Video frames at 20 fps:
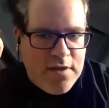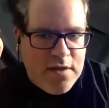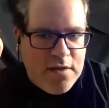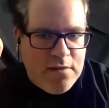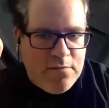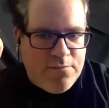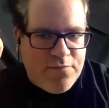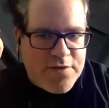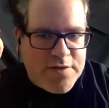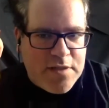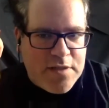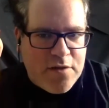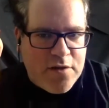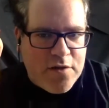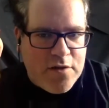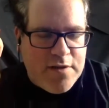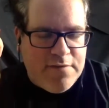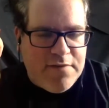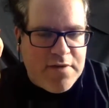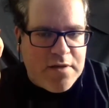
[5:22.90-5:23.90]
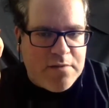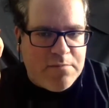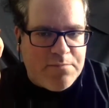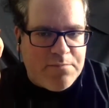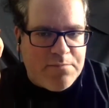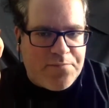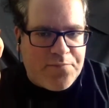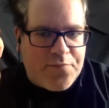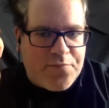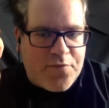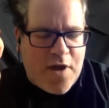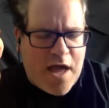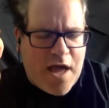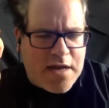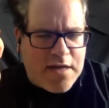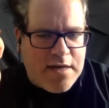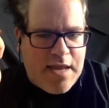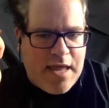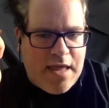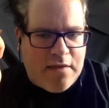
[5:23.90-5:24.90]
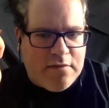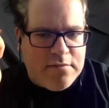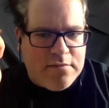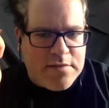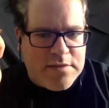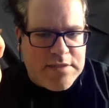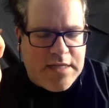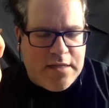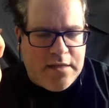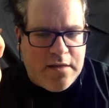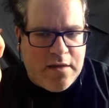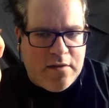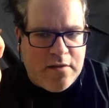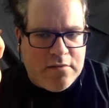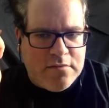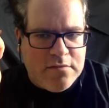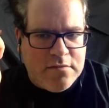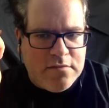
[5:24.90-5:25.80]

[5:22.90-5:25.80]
in Brazil? Or are you living in Prague now, Celio?